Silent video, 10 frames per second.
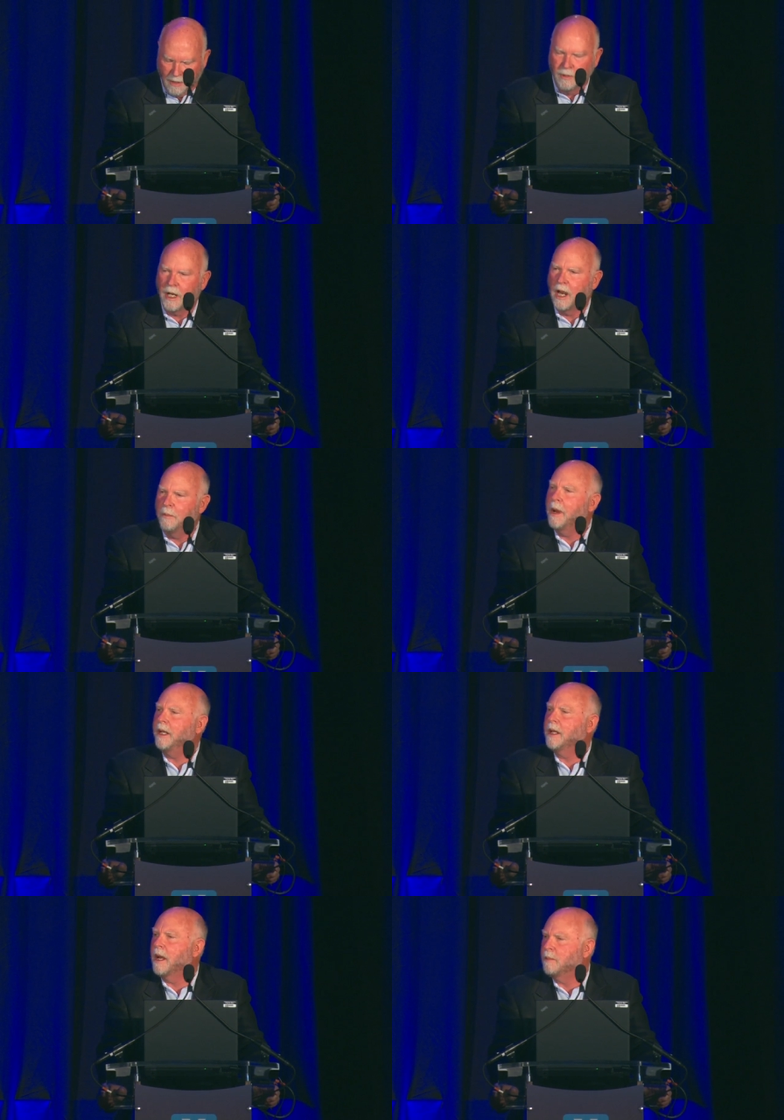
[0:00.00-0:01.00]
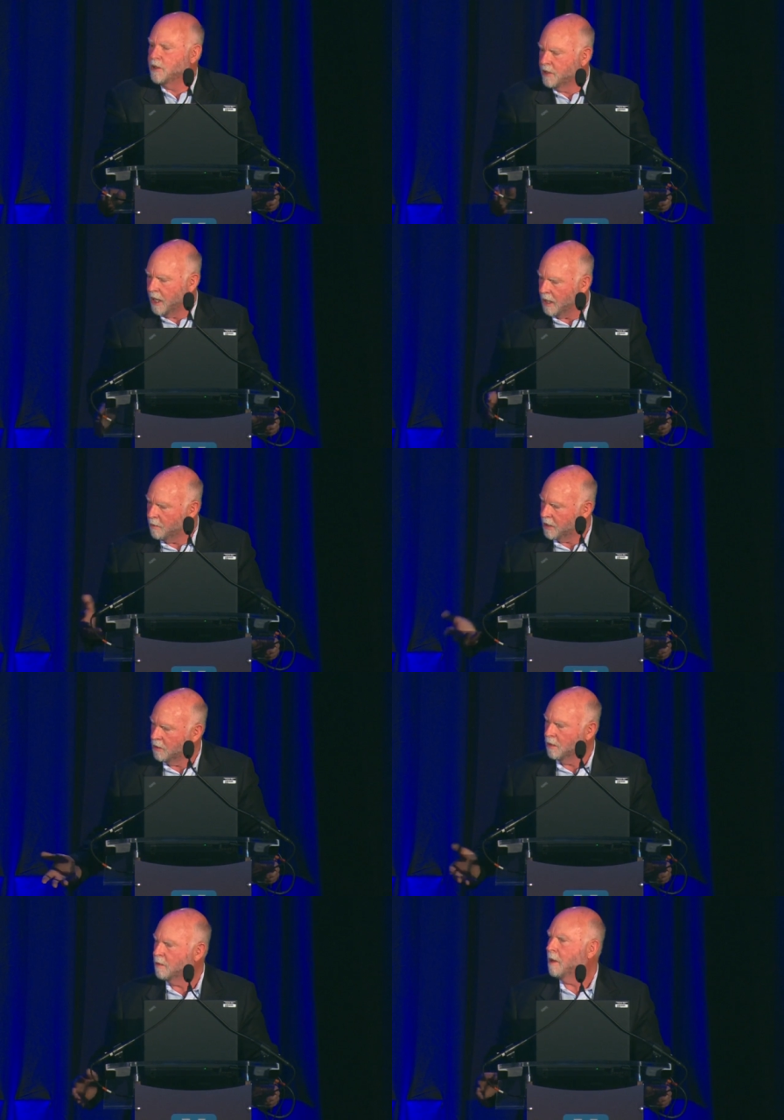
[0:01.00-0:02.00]
Well, I made that mistake. We
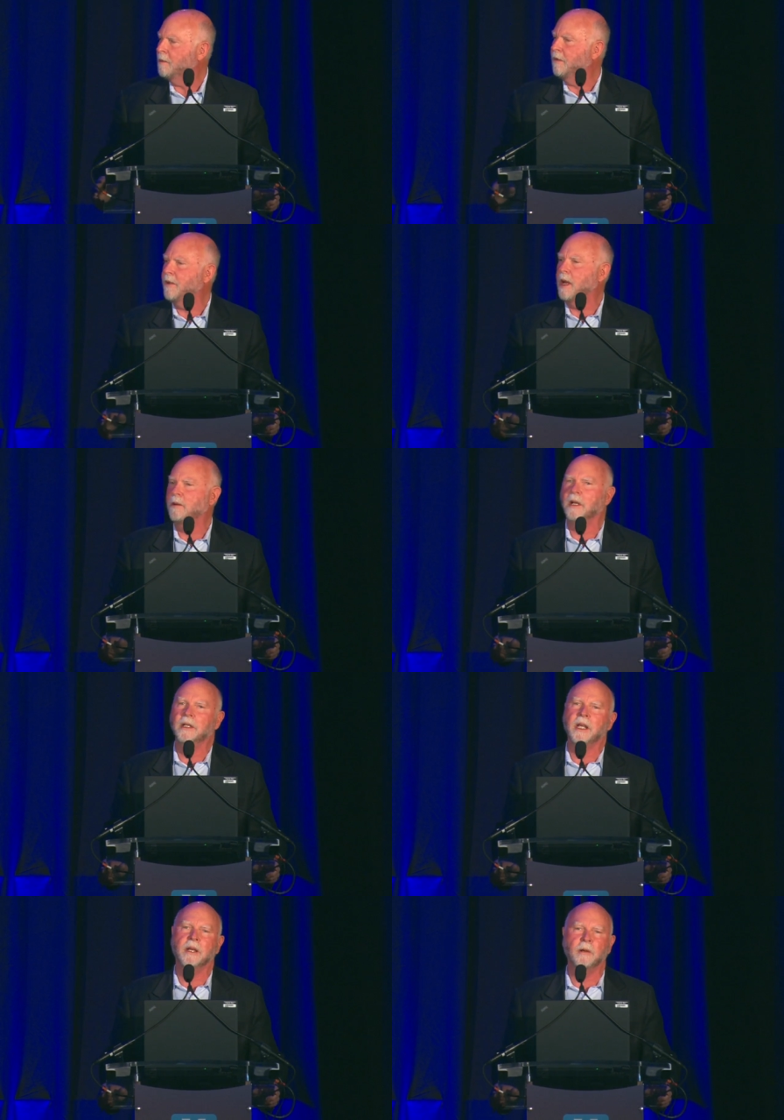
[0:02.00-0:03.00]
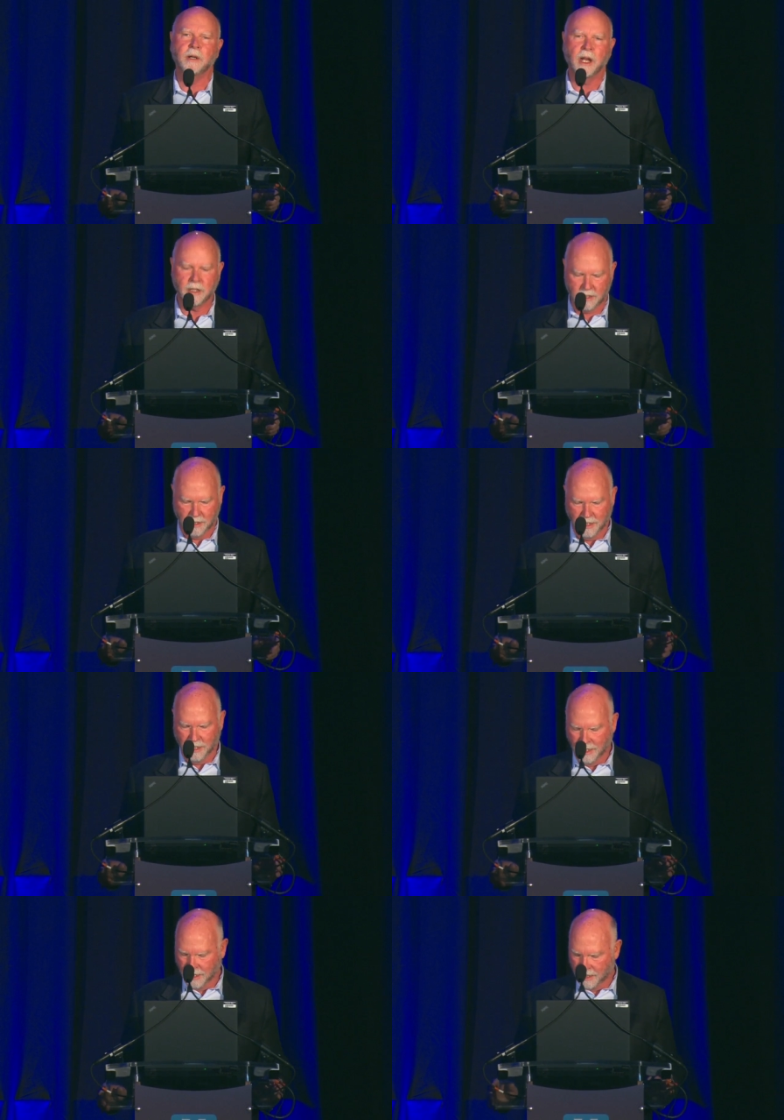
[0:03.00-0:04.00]
took what we found on the internet,
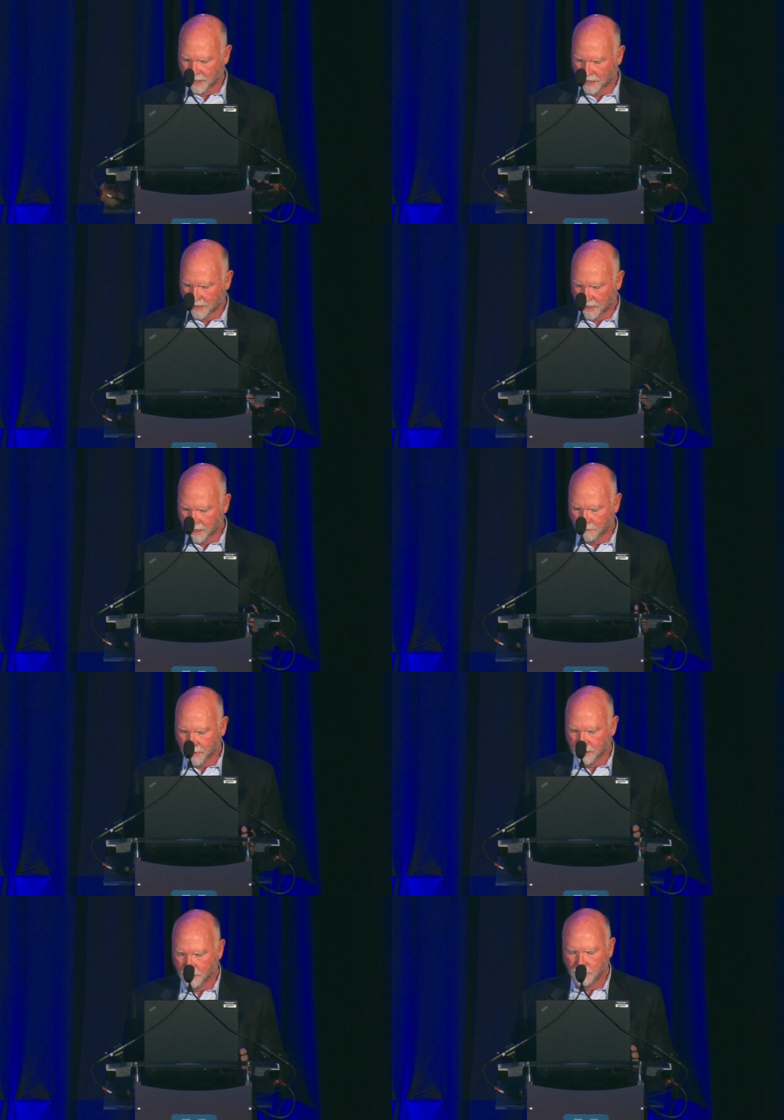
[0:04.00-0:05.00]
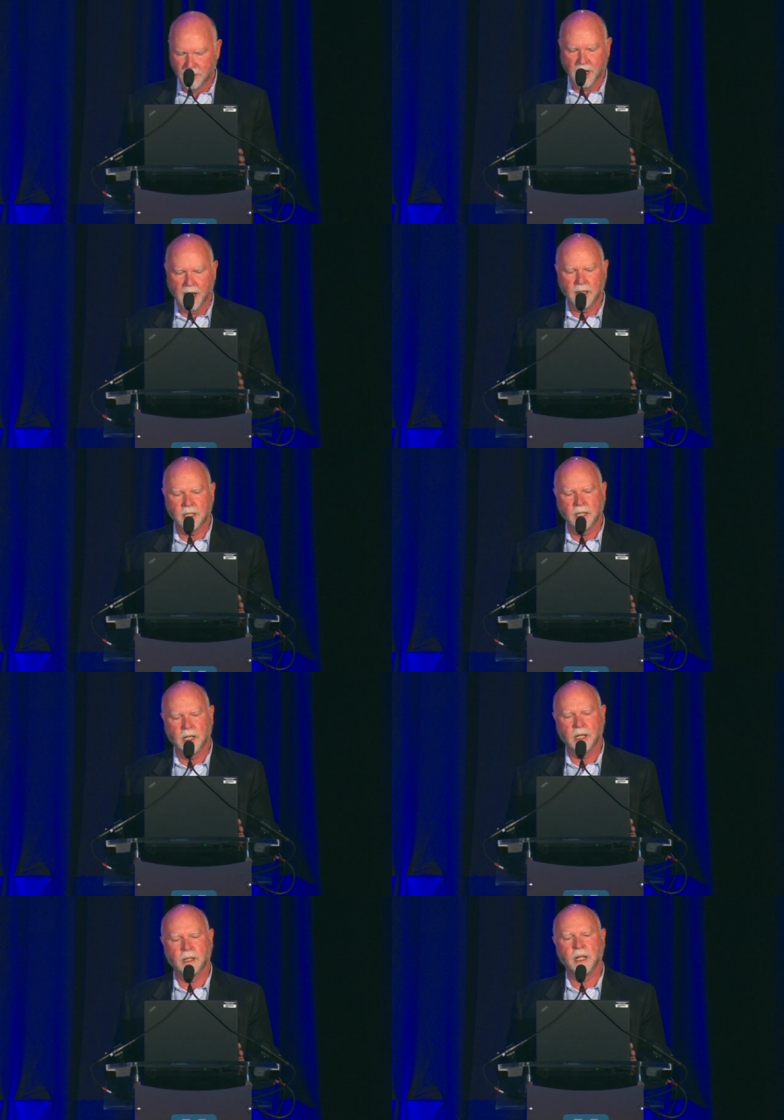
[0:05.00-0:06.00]
Uh, and we used that.
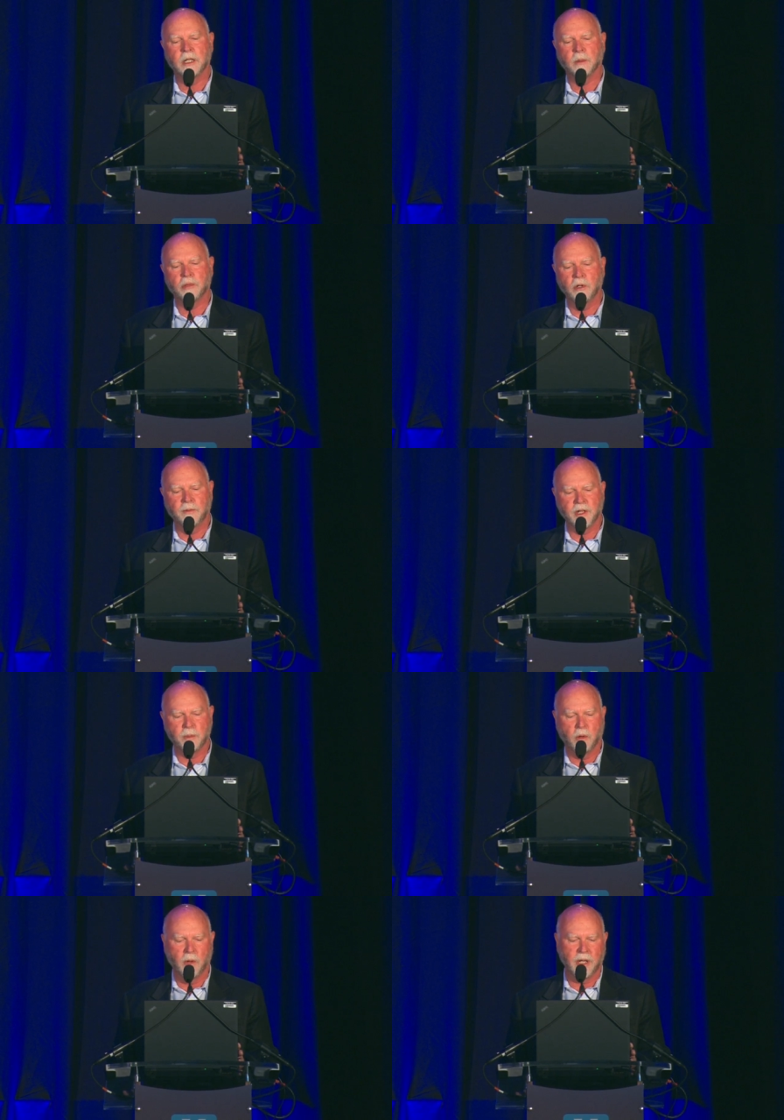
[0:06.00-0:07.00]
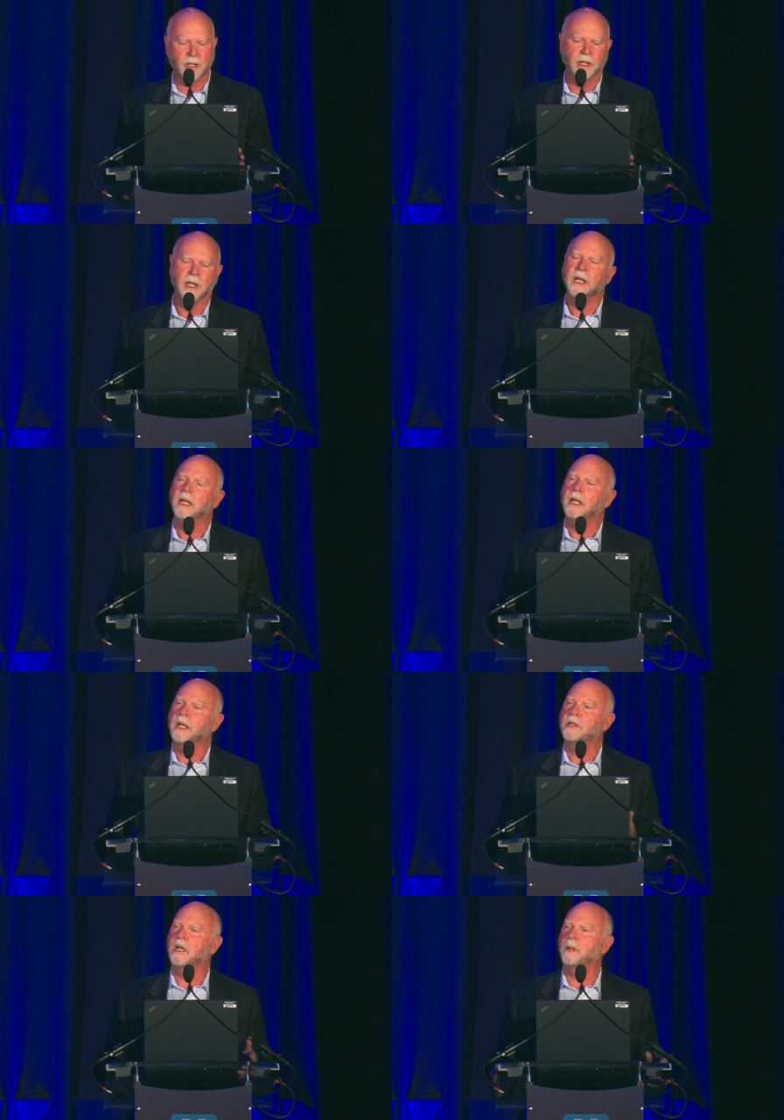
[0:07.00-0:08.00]
Uh, and to prove his point,
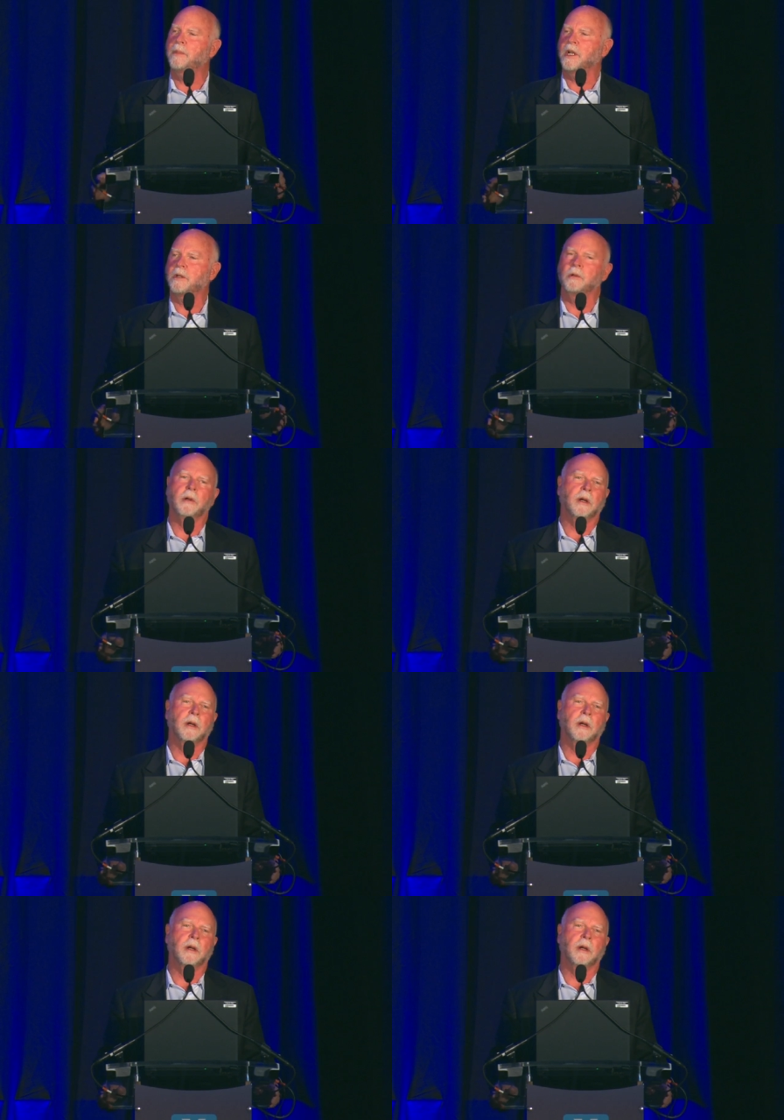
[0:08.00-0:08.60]
he sent a picture